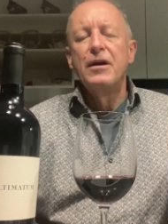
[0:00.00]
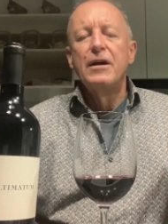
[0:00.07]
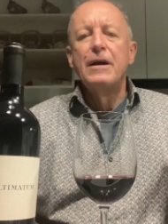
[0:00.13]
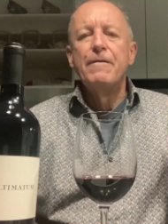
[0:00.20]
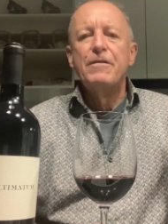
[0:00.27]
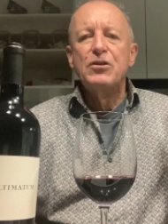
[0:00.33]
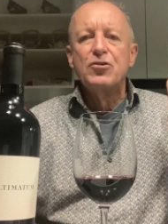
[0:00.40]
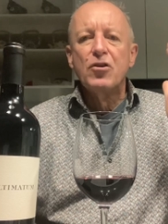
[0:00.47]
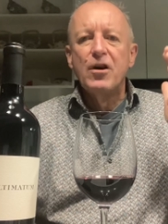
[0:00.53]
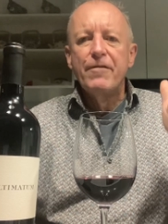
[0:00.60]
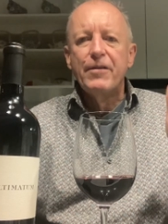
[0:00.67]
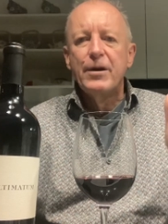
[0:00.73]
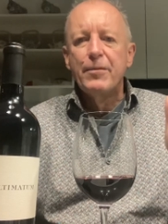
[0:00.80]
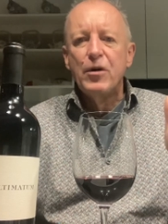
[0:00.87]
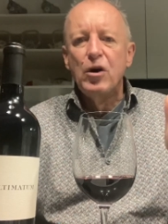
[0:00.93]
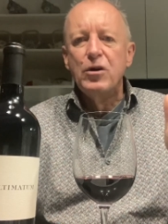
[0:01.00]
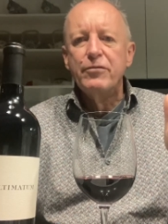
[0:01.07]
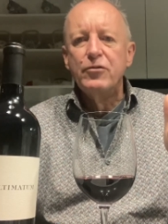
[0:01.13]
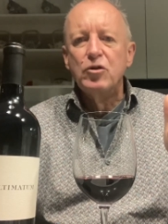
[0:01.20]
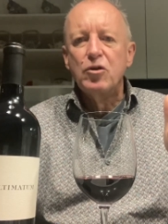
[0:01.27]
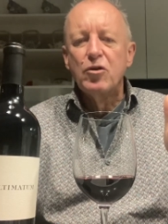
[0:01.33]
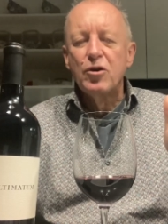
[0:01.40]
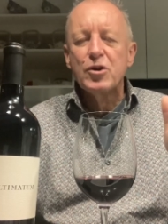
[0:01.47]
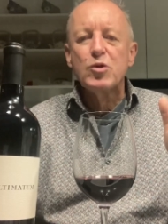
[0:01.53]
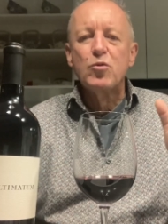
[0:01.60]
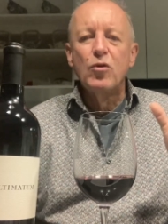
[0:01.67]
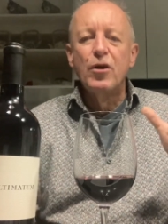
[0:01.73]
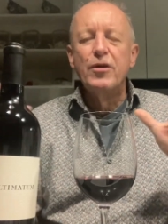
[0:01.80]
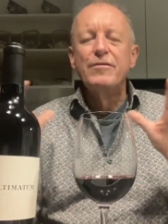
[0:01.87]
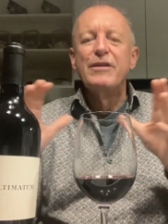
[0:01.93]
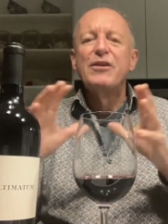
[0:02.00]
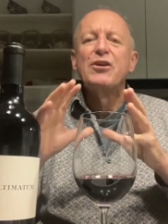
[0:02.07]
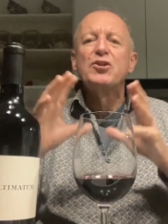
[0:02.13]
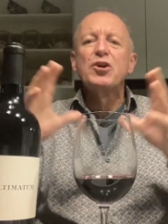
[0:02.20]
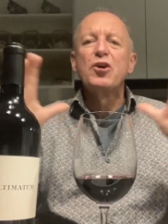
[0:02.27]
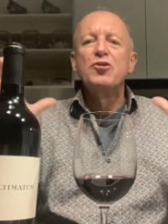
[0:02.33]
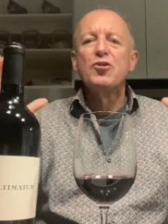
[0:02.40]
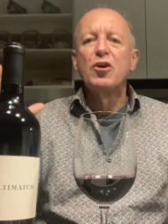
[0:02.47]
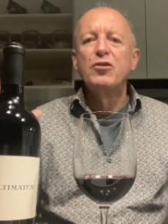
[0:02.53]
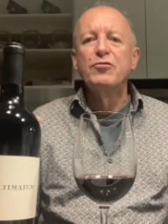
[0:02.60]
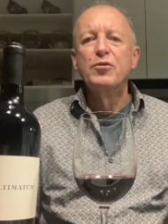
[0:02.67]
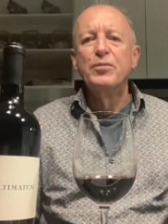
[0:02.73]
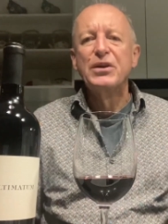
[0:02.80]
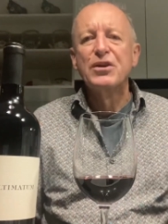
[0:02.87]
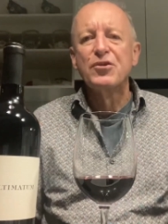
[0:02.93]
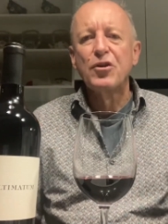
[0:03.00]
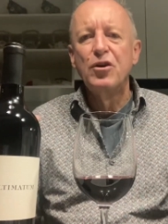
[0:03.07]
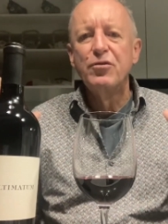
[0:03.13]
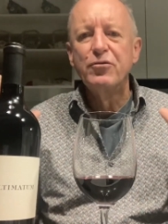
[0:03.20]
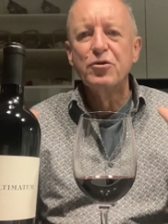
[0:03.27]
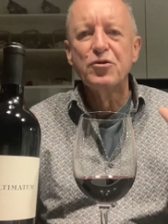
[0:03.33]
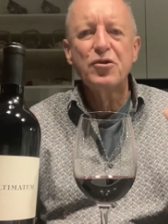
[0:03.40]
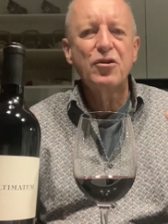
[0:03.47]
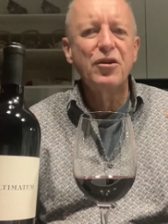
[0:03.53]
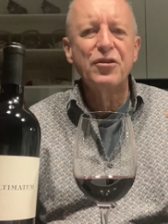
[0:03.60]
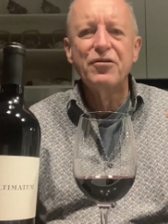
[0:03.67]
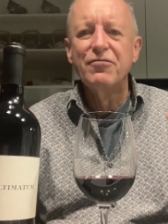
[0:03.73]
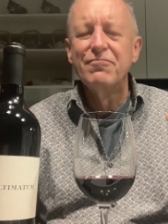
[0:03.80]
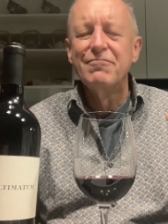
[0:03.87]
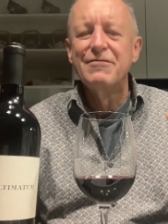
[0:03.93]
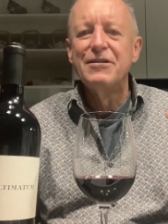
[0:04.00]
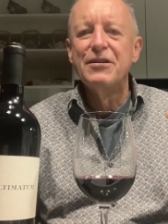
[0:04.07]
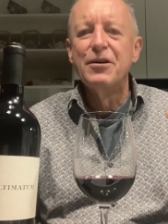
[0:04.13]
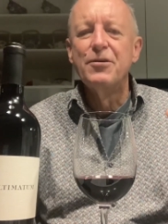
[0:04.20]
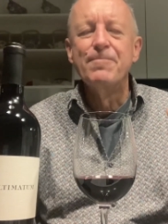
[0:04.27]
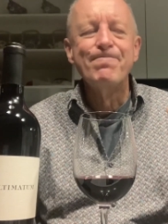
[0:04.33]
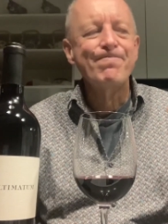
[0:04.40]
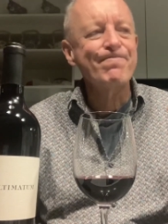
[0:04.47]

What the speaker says: if you drive up Oakville Crossroad, and I chose Oakville because Oakville's got, you know,